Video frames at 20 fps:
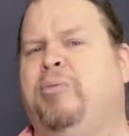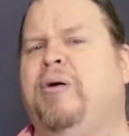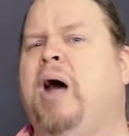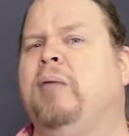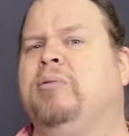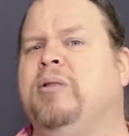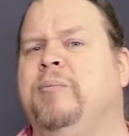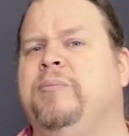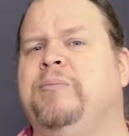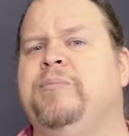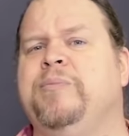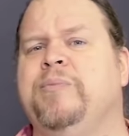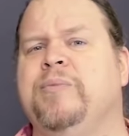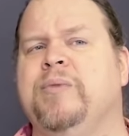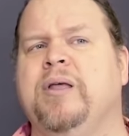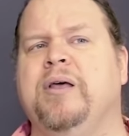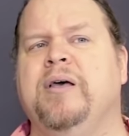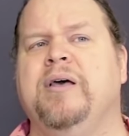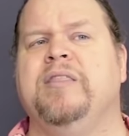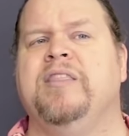No problem.
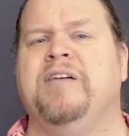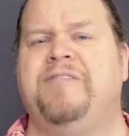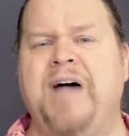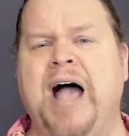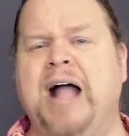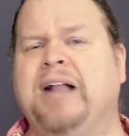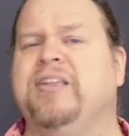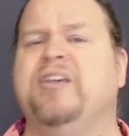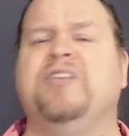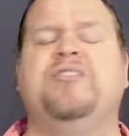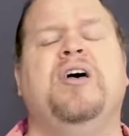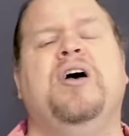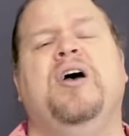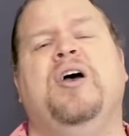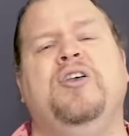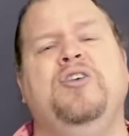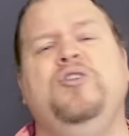The fact is,